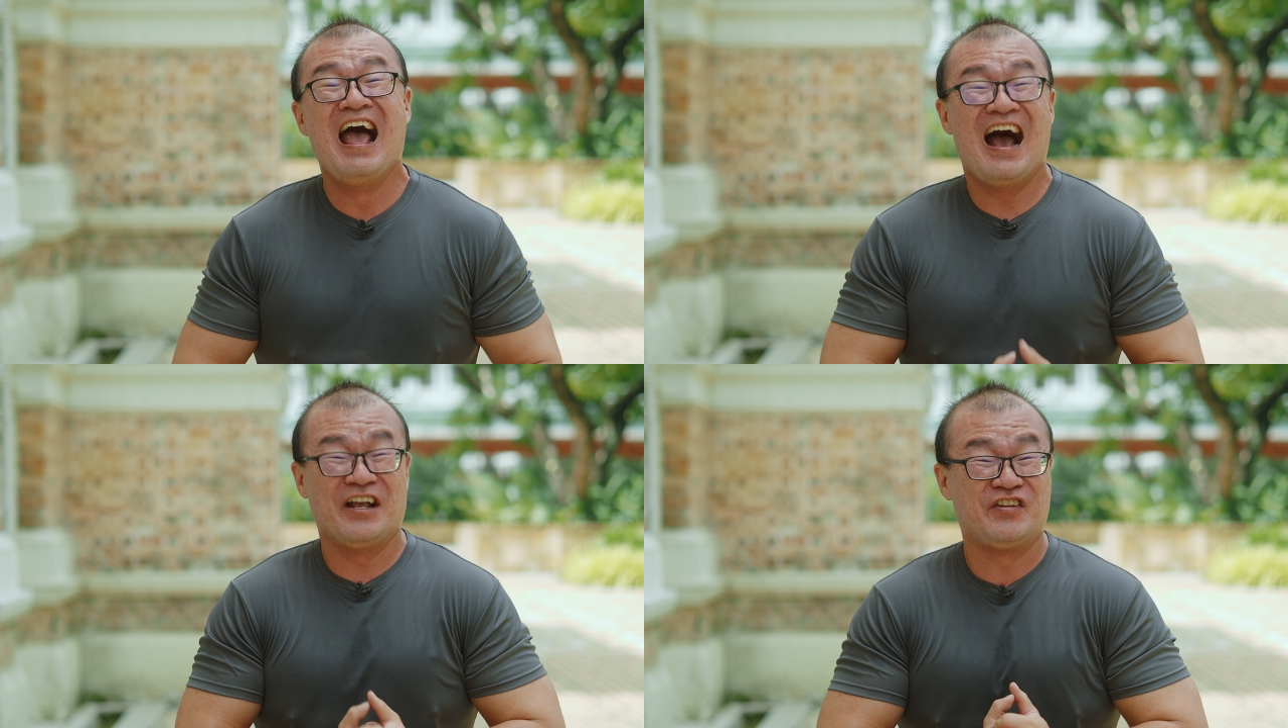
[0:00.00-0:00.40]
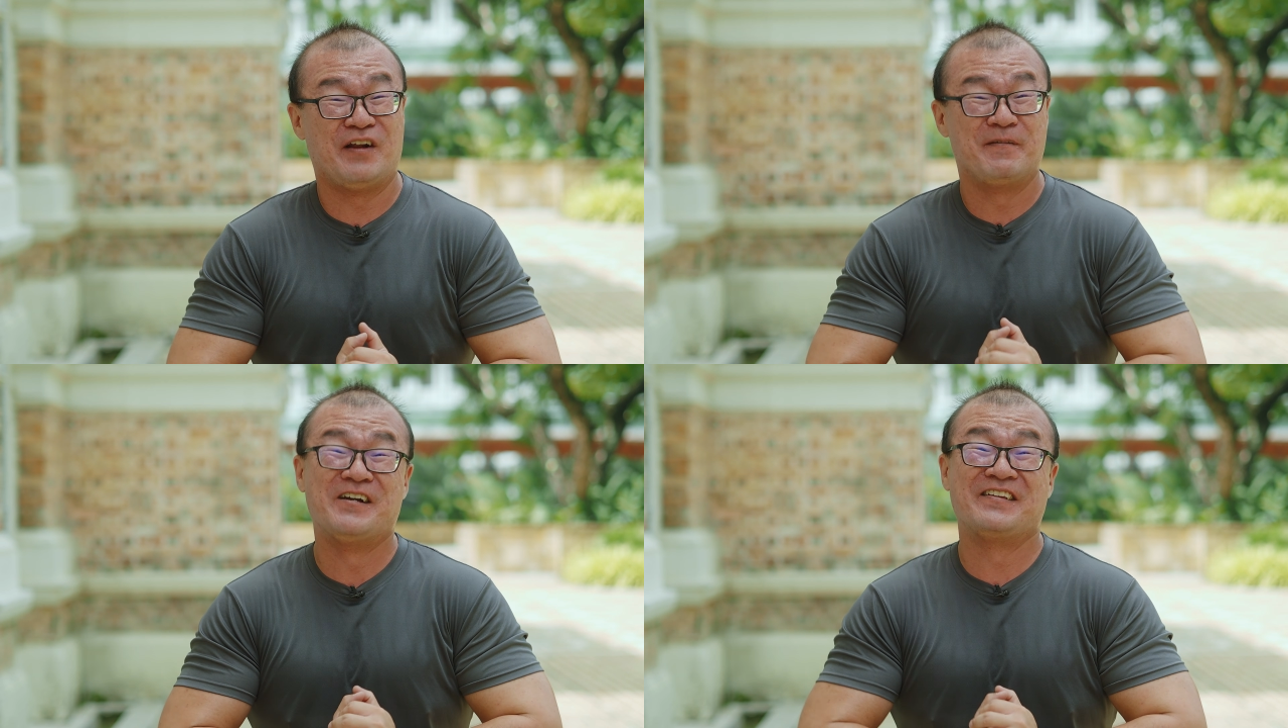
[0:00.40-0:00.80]
I share
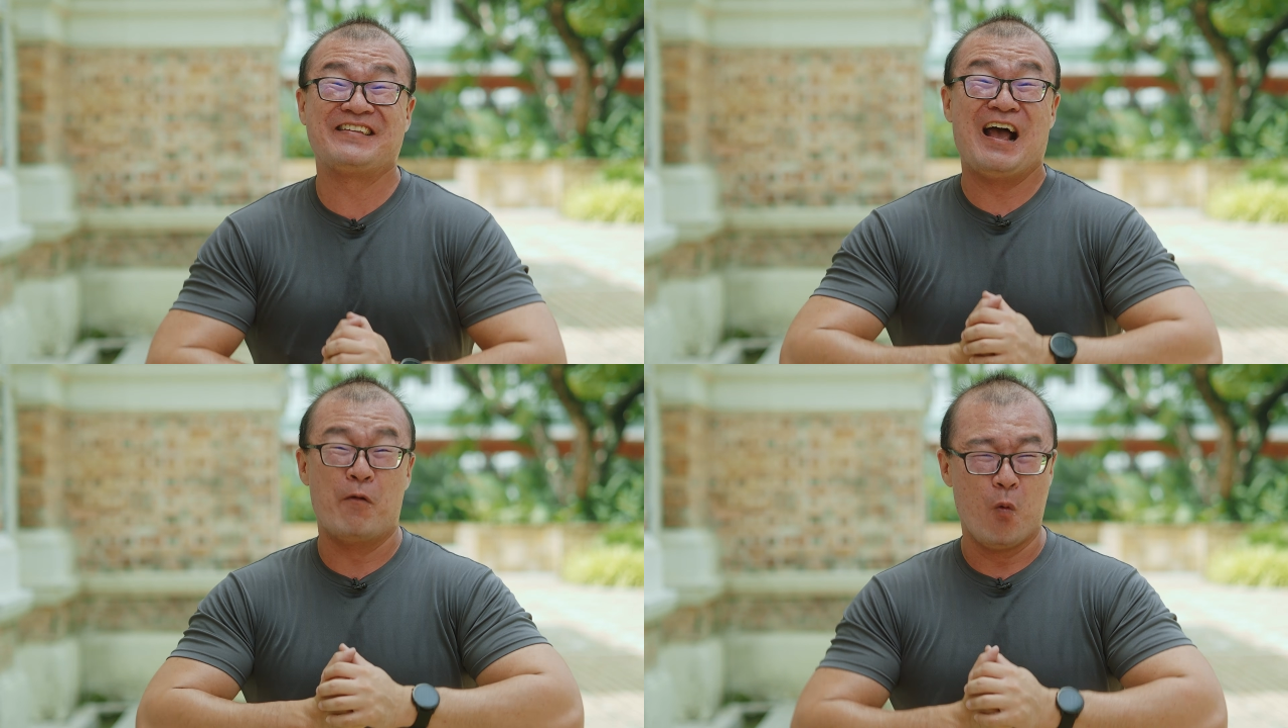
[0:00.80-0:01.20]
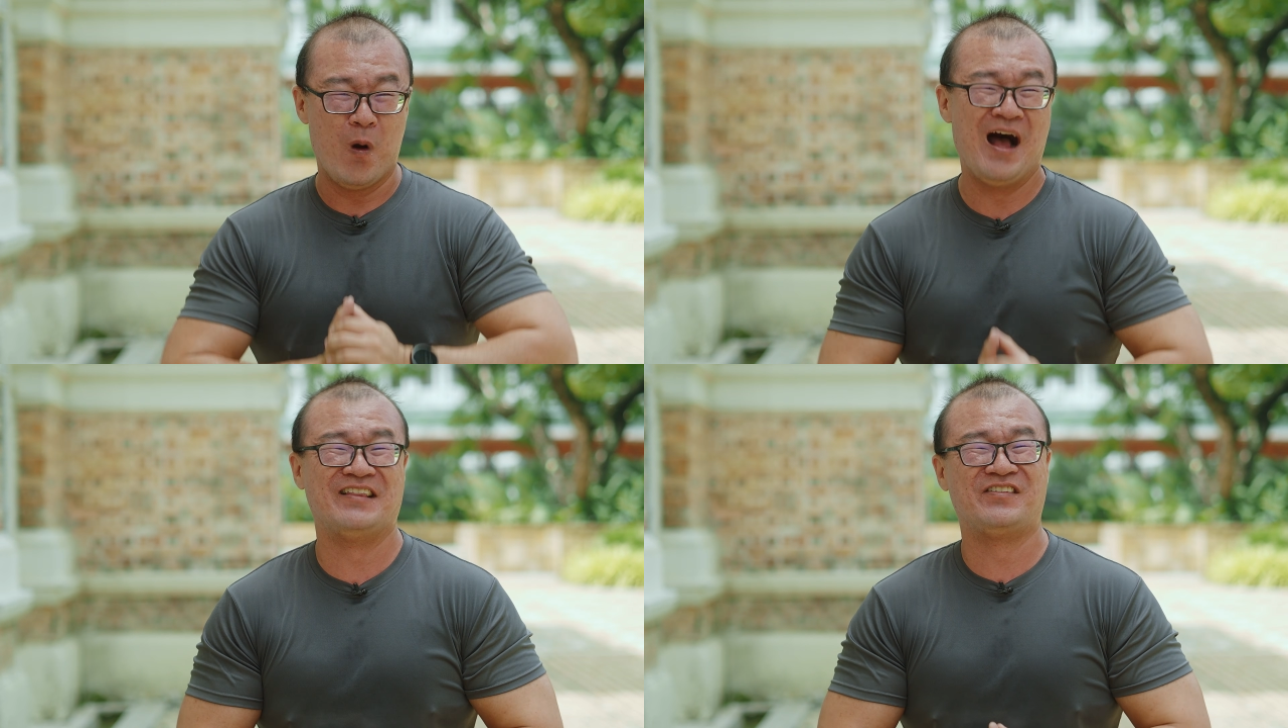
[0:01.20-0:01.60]
because I
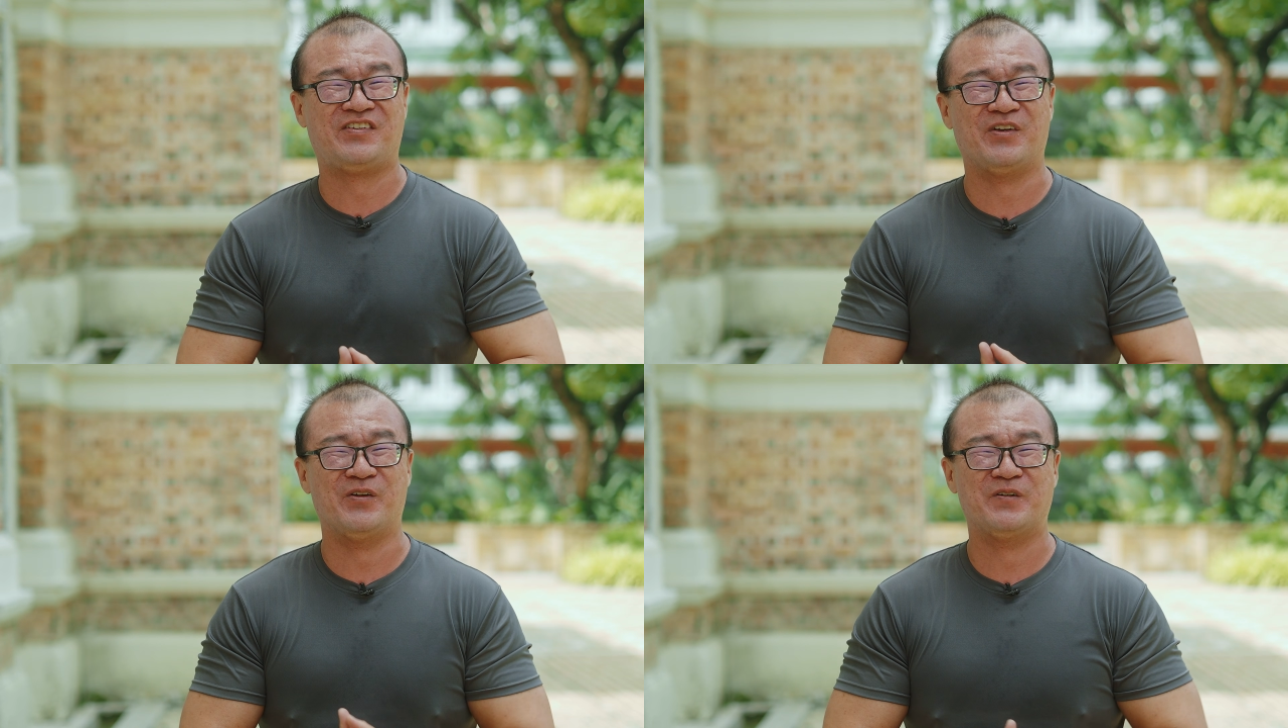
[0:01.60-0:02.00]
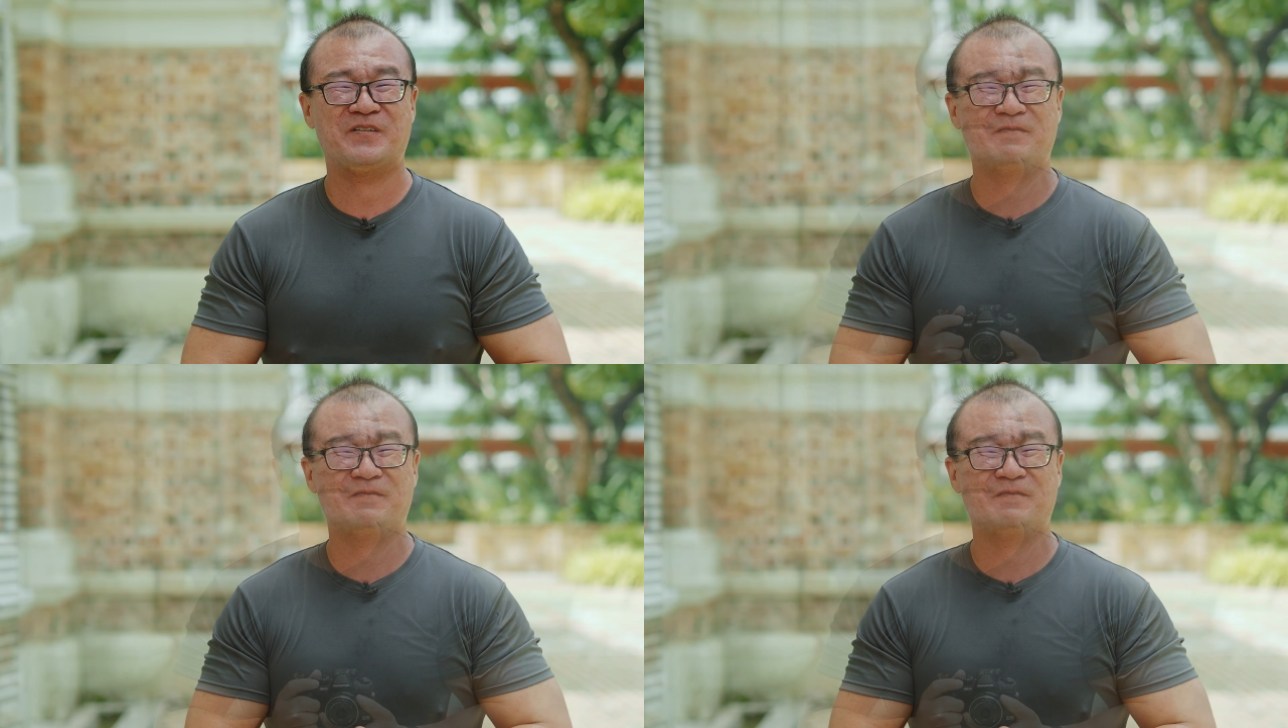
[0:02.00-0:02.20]
want to.